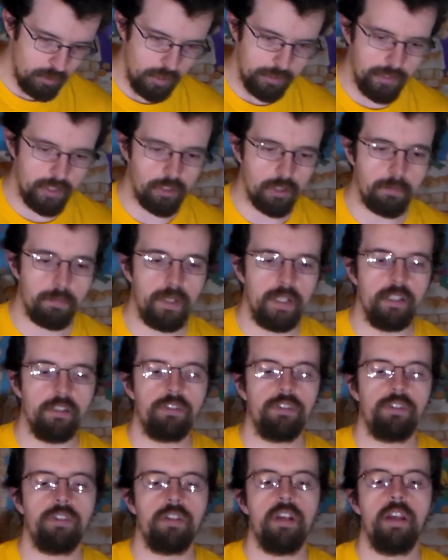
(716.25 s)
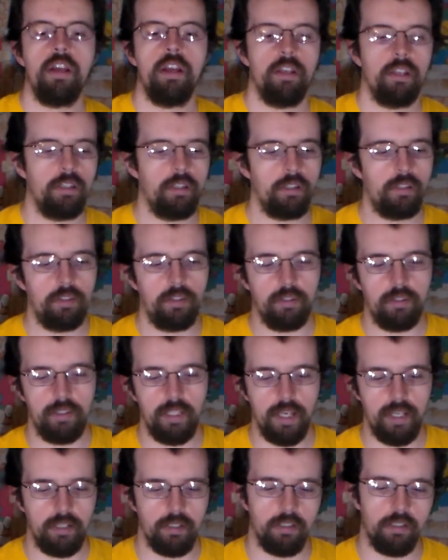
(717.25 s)
Another piece
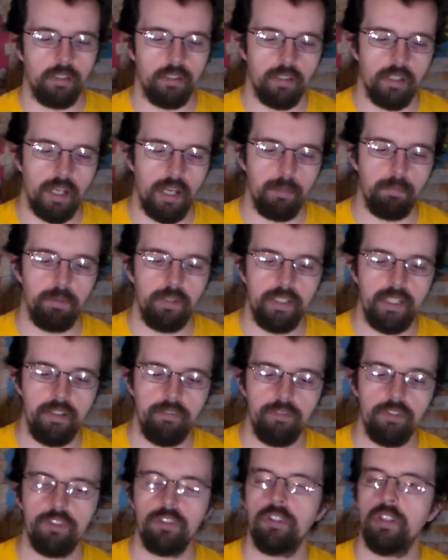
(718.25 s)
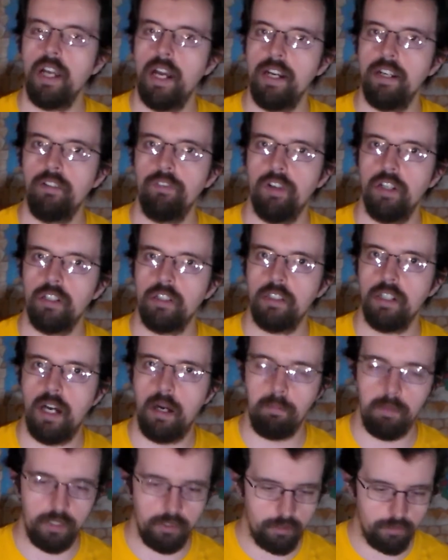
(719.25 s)
that I believe is kind of
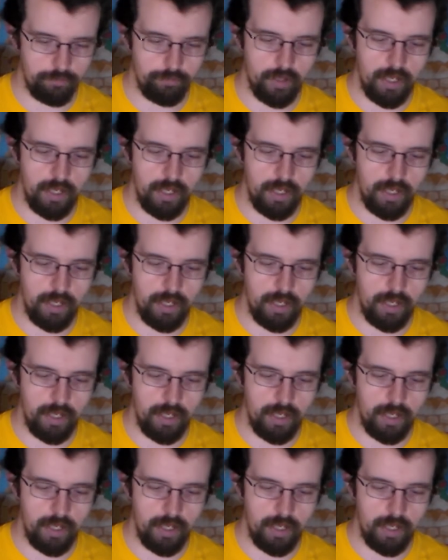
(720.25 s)
uncommon to